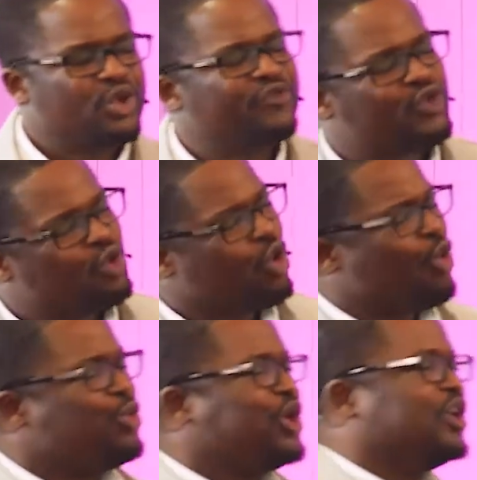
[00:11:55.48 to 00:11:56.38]
So if you
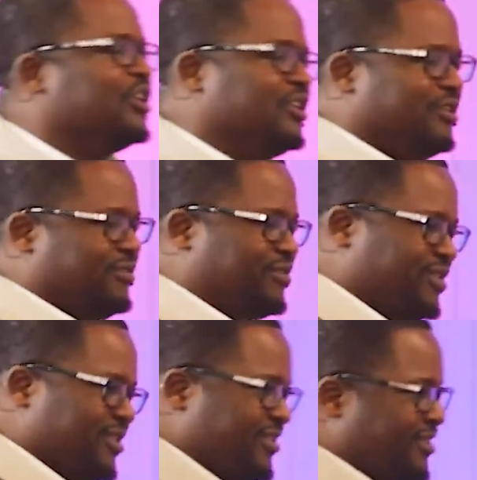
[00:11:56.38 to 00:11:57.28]
own the
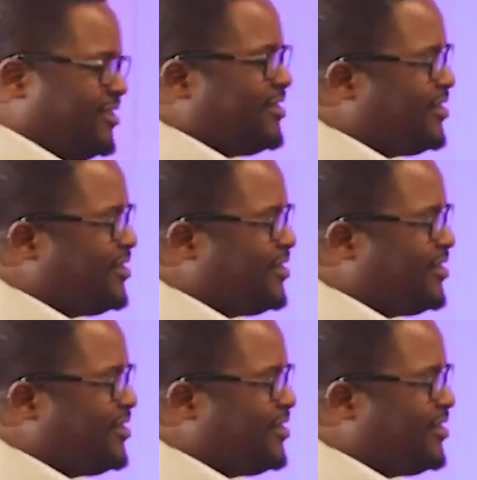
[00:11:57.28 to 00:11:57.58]
earth,